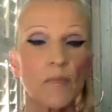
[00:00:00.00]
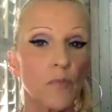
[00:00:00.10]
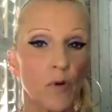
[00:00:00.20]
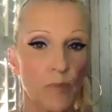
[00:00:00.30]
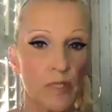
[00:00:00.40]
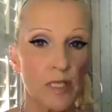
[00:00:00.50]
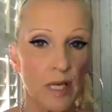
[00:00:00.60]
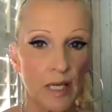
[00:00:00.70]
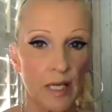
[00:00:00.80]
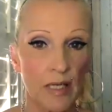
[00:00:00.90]
the property
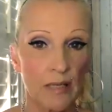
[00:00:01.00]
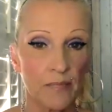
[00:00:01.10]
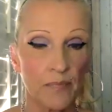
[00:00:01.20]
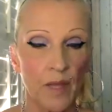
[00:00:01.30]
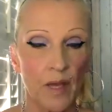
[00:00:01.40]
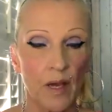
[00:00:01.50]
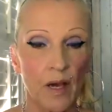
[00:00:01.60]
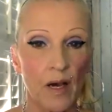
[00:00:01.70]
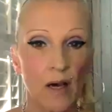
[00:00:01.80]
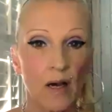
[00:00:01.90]
clean
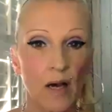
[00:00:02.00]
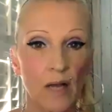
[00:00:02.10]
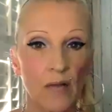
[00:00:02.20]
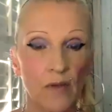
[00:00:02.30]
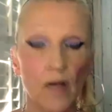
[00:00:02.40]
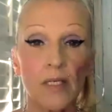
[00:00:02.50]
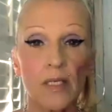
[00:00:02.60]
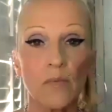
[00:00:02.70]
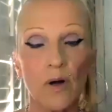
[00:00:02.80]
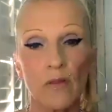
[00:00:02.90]
and tidy
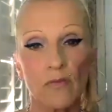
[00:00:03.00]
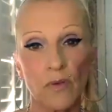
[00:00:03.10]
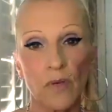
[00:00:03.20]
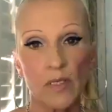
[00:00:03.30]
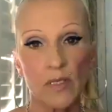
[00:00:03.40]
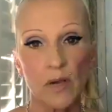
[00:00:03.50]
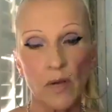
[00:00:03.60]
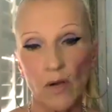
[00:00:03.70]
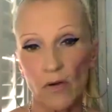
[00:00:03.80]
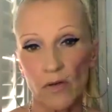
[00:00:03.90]
while the viewings are
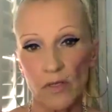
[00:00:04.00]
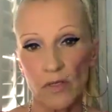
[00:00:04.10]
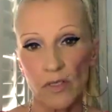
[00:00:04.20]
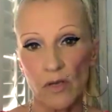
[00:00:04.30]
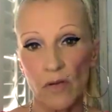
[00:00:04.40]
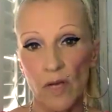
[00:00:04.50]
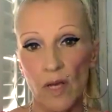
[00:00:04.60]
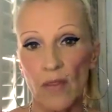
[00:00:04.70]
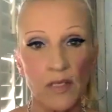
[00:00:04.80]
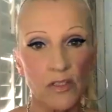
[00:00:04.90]
going on. So
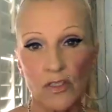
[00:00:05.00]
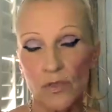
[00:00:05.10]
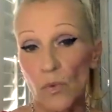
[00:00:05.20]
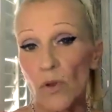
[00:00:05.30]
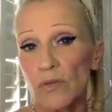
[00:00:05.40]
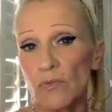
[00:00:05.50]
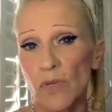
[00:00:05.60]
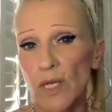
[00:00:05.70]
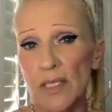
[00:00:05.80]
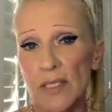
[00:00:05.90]
that's just one
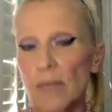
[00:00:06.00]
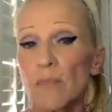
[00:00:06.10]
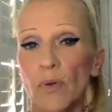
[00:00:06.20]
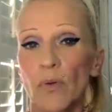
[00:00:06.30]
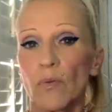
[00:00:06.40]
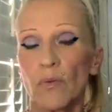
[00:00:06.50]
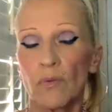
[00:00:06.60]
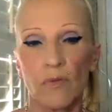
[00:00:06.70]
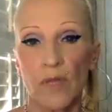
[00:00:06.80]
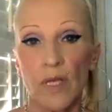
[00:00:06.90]
really simple
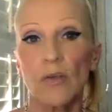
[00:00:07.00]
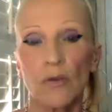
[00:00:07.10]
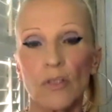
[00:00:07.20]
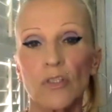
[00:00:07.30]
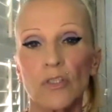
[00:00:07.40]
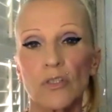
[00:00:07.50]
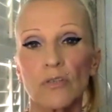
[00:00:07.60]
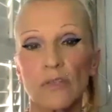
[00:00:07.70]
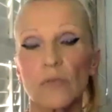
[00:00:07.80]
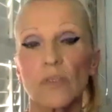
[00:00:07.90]
thing you can do
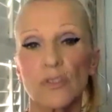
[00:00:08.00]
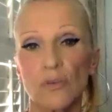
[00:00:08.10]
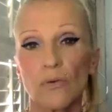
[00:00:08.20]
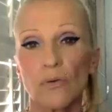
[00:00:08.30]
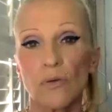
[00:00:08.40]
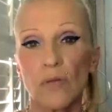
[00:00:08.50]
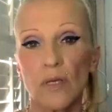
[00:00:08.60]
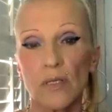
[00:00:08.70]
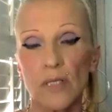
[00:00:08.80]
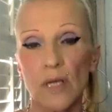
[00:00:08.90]
to ensure
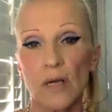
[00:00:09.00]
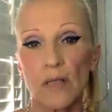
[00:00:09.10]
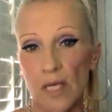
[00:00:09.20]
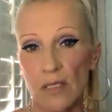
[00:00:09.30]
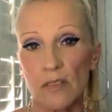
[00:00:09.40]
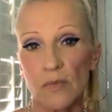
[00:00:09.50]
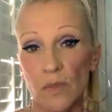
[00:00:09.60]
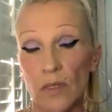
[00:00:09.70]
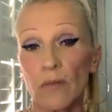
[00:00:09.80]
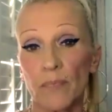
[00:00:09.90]
that tenants
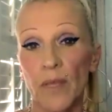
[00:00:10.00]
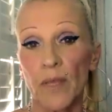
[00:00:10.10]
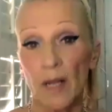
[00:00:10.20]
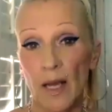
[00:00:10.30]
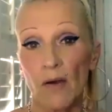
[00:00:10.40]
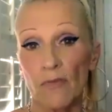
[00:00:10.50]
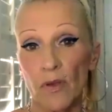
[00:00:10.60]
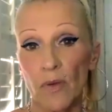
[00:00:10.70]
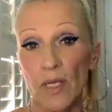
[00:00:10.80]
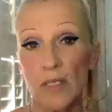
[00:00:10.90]
will allow
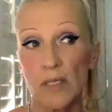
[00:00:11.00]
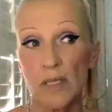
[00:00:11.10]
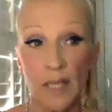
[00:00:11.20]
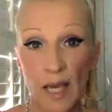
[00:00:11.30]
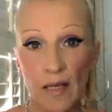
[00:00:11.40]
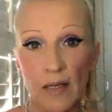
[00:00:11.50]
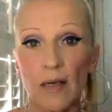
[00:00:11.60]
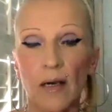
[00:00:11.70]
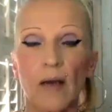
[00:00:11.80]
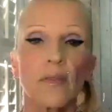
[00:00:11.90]
viewings. And again,
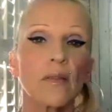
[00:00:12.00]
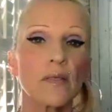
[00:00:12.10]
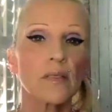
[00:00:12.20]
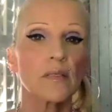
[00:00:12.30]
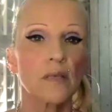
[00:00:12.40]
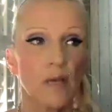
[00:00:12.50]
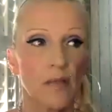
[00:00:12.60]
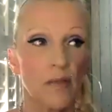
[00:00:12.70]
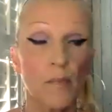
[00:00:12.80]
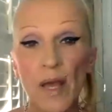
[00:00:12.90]
I think this is
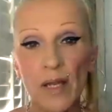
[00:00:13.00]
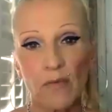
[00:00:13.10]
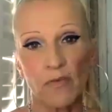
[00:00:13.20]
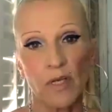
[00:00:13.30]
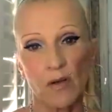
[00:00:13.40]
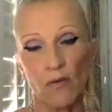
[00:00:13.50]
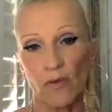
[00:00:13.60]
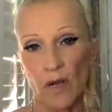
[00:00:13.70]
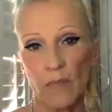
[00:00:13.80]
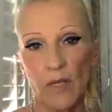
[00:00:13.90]
the benefit of
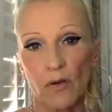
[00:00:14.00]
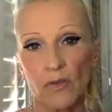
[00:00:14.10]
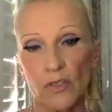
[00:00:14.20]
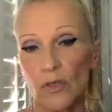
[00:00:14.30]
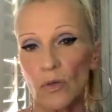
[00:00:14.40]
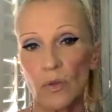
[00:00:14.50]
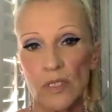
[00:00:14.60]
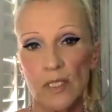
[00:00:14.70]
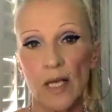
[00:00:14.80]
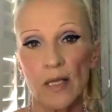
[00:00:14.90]
coming on to calls
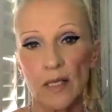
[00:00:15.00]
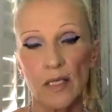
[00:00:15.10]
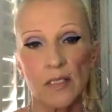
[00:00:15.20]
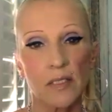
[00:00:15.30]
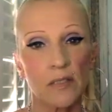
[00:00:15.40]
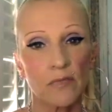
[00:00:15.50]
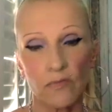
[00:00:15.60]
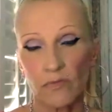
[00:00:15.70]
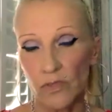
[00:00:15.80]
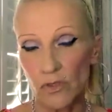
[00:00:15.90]
like this and
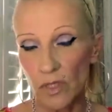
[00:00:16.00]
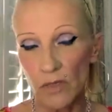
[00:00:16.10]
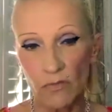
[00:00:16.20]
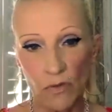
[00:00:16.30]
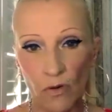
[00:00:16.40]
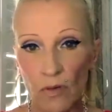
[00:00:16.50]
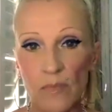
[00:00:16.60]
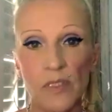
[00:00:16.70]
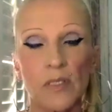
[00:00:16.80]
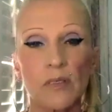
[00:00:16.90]
joining
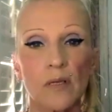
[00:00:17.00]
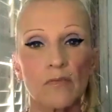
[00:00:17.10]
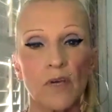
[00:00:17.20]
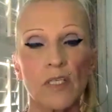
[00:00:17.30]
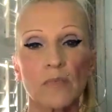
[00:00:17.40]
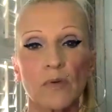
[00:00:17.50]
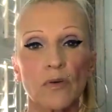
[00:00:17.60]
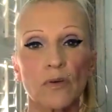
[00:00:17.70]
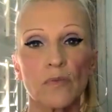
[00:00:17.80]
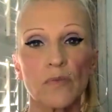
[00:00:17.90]
forums and Facebook
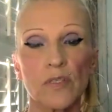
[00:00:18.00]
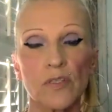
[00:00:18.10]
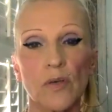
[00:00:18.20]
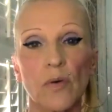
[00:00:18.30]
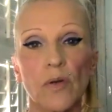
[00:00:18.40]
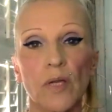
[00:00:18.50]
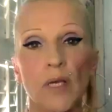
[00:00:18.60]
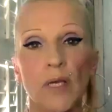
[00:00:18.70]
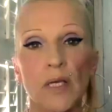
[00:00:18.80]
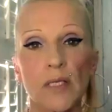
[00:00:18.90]
groups and so on,
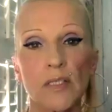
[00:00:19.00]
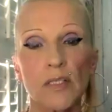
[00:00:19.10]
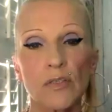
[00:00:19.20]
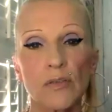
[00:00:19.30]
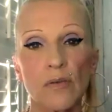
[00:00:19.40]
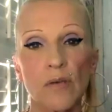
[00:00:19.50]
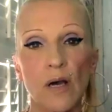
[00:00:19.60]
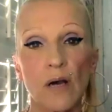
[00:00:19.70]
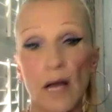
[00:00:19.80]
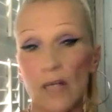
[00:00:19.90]
is to
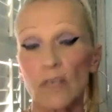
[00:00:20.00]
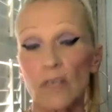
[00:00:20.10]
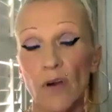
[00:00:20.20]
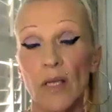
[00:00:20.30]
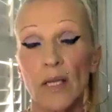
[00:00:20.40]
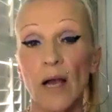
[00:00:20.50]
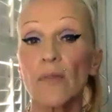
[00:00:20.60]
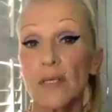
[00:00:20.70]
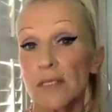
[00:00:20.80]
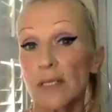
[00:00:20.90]
actually find out
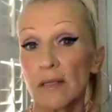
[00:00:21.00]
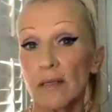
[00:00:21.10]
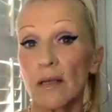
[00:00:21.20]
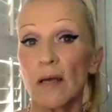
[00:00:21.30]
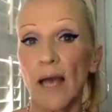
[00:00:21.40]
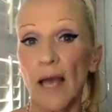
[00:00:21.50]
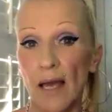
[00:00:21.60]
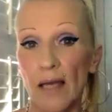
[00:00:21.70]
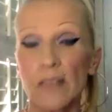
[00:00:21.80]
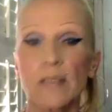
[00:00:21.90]
these little
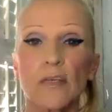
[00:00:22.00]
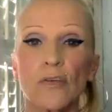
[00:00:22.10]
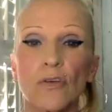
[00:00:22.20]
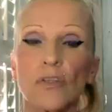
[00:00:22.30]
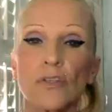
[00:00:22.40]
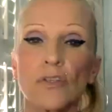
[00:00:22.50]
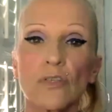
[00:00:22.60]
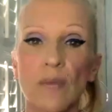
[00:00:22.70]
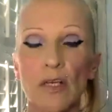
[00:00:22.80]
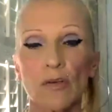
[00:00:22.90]
hacks that you can do to
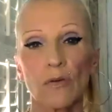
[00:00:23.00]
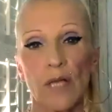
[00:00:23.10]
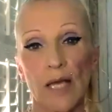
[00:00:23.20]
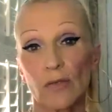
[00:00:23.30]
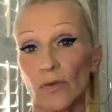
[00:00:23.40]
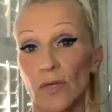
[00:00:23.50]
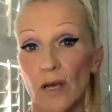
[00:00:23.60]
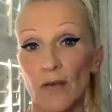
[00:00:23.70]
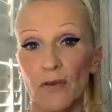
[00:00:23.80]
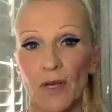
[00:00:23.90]
make your landlord life